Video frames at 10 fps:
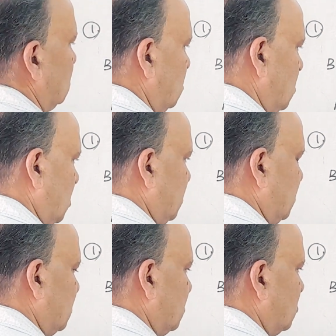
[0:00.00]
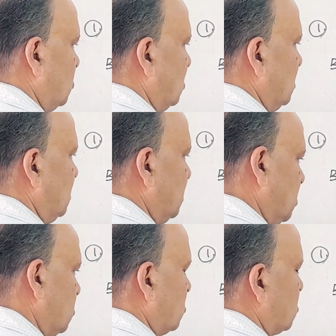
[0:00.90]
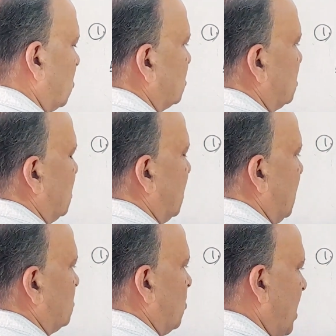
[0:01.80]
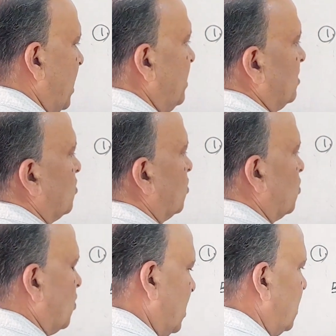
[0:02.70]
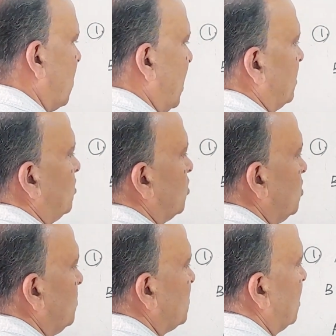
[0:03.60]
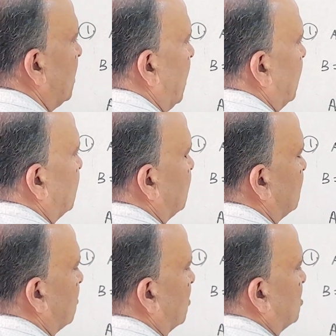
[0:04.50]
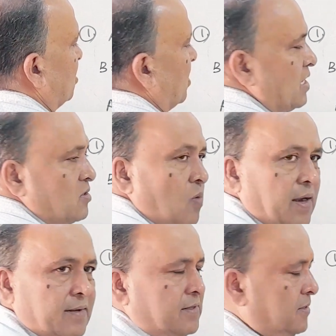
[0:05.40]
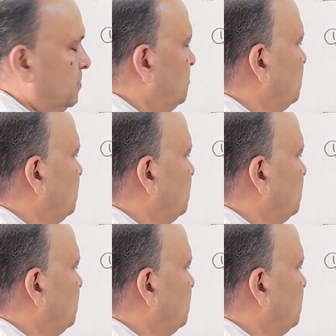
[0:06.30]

Here it is also considered as 1, only 1, 2, and it is considered as 1, 3.